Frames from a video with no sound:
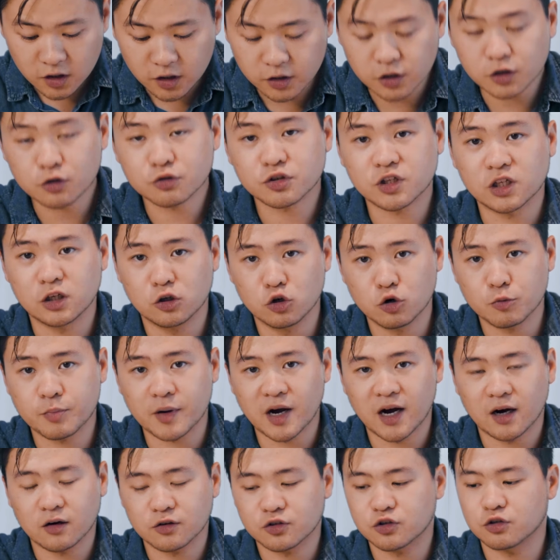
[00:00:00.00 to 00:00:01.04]
use the loop
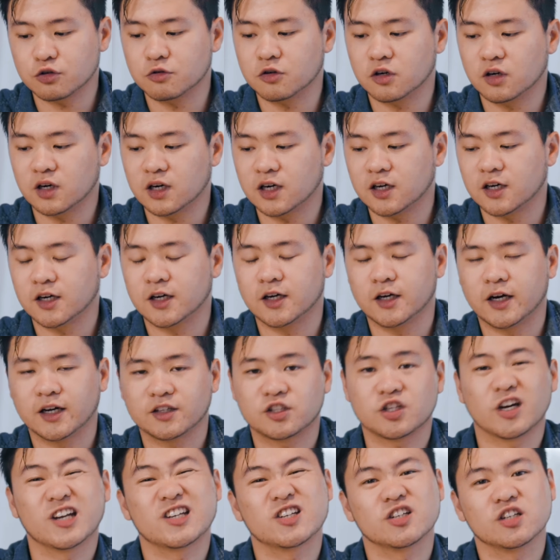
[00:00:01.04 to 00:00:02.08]
out to
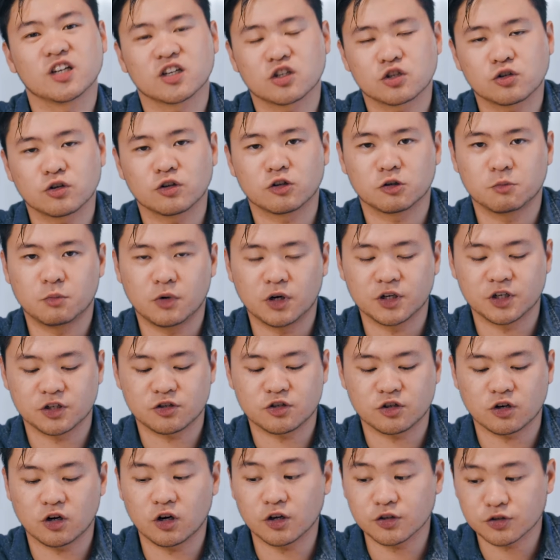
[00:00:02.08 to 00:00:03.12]
attach an external
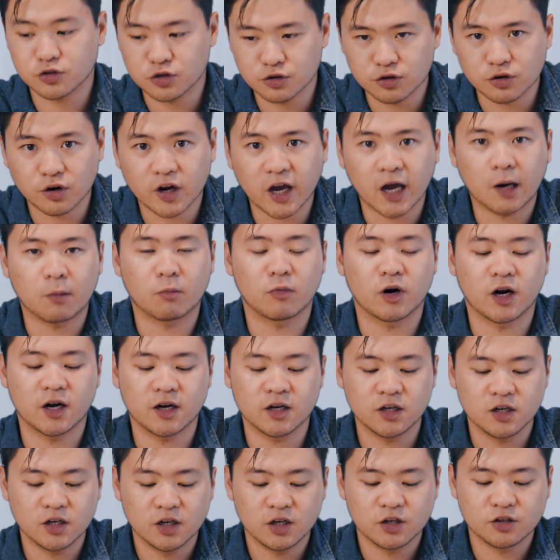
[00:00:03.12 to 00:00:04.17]
monitor onto your
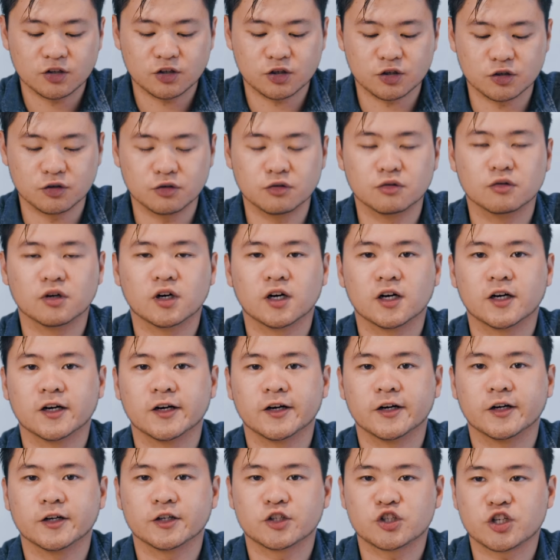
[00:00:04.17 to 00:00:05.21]
camera to
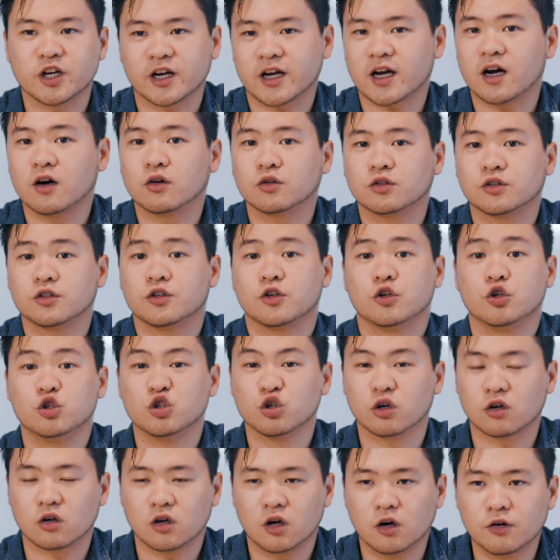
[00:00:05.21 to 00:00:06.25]
check out
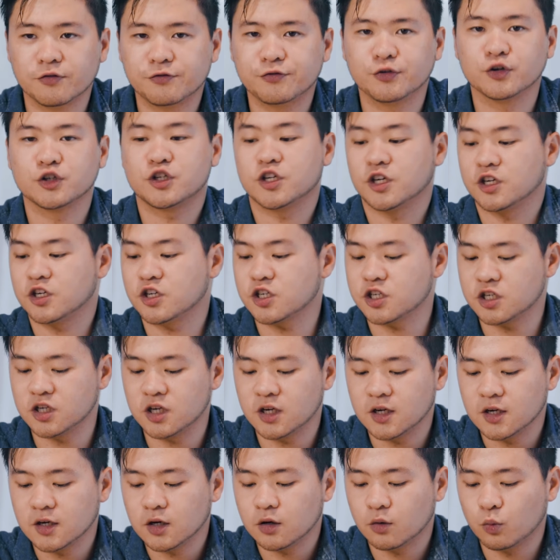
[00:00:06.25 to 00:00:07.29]
your own footage
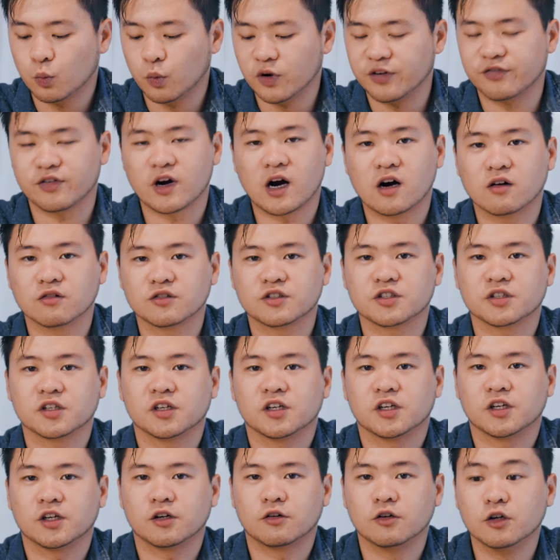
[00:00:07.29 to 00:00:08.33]
without
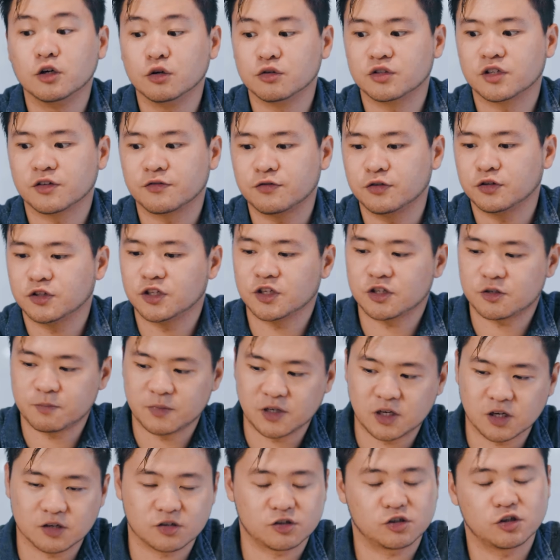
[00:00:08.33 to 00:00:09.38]
losing footage,
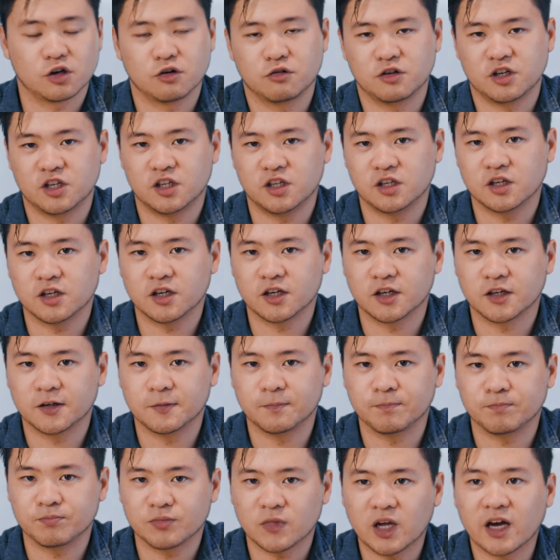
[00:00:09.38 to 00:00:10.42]
because Sony
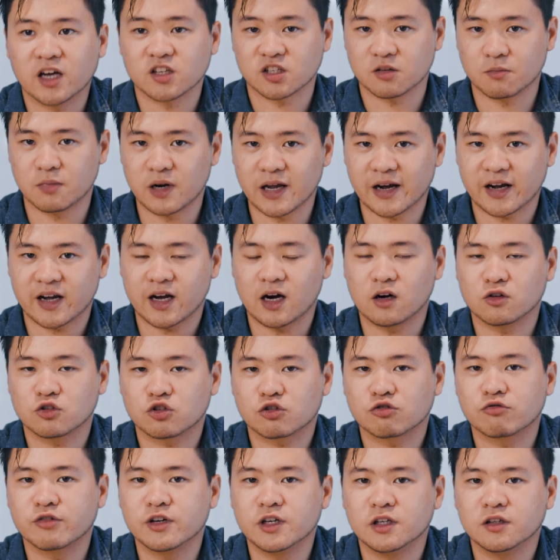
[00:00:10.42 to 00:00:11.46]
has a blackout
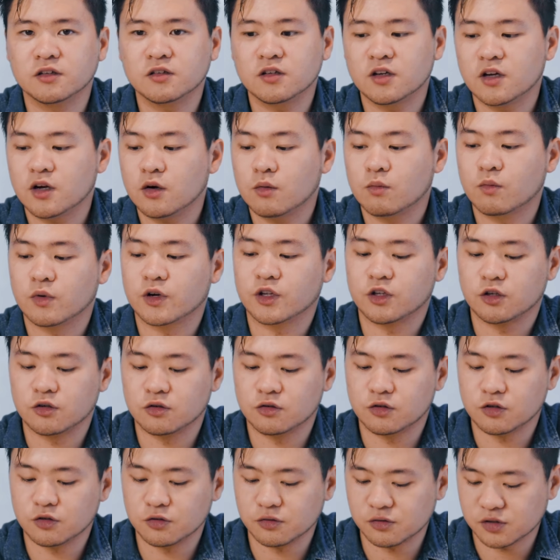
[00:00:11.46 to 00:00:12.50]
screen when
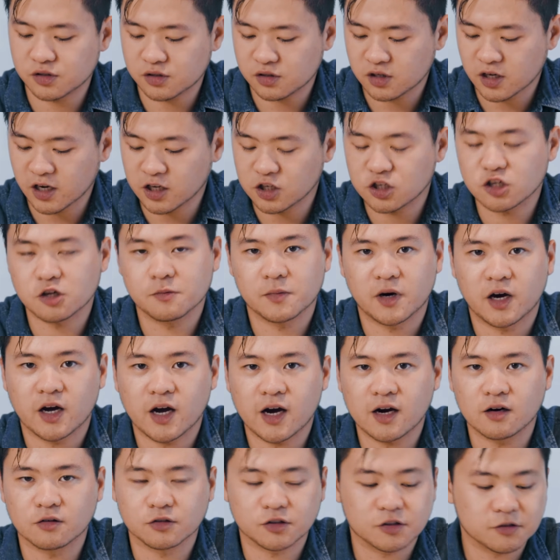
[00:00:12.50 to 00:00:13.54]
you use HDMI
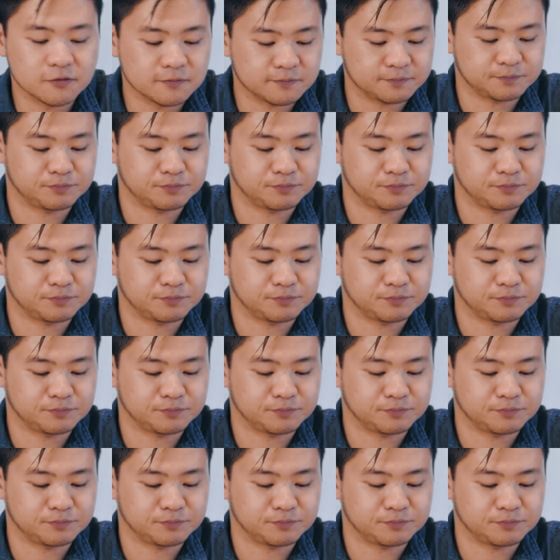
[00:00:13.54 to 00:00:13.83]
out.